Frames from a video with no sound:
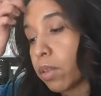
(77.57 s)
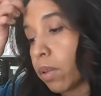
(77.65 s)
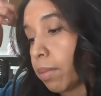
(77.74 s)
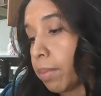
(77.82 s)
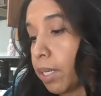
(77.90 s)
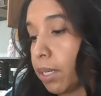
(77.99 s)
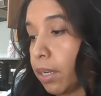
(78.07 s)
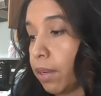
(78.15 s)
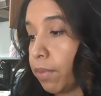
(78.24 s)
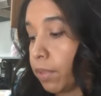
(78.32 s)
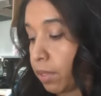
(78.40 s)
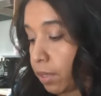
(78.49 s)
So I'm gonna
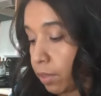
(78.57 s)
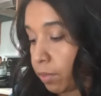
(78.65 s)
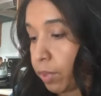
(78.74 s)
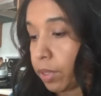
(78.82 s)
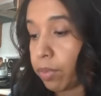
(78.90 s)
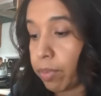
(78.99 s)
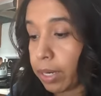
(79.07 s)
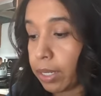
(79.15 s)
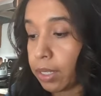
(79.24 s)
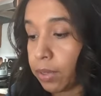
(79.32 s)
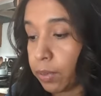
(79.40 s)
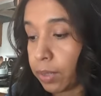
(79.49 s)
cover this with
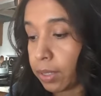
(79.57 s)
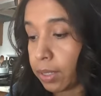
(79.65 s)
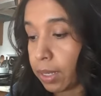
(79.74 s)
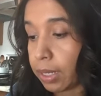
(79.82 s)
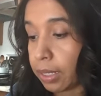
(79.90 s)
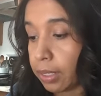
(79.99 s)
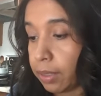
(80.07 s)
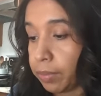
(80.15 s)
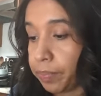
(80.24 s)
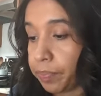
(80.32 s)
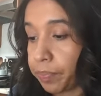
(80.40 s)
Ready to Assign.